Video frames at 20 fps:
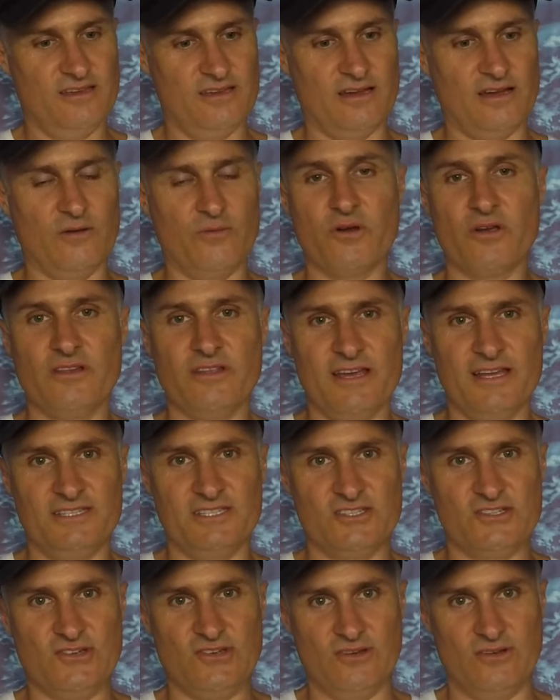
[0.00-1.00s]
We're allowed
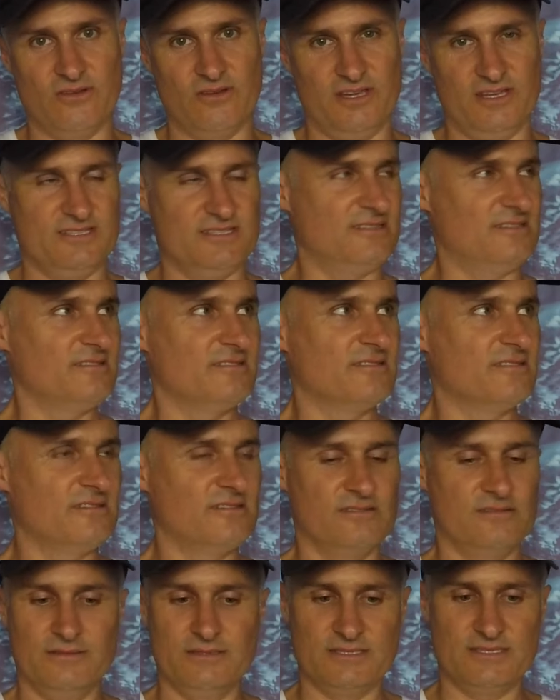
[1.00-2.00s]
to shoot crays in
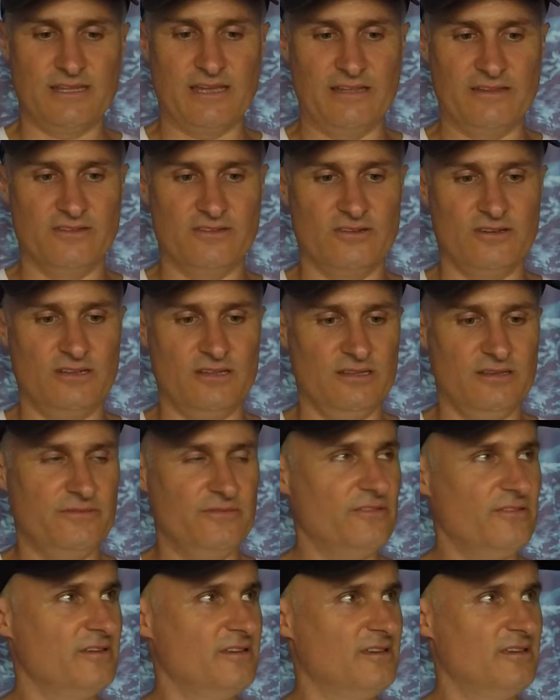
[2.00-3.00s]
the state that I
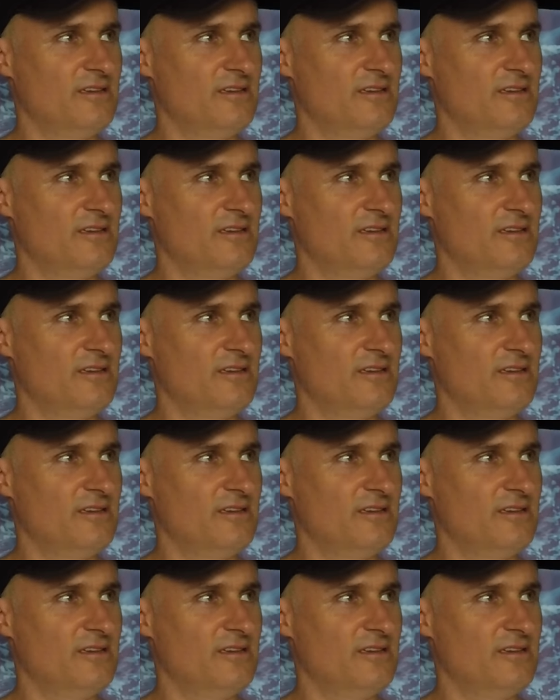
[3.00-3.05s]
live.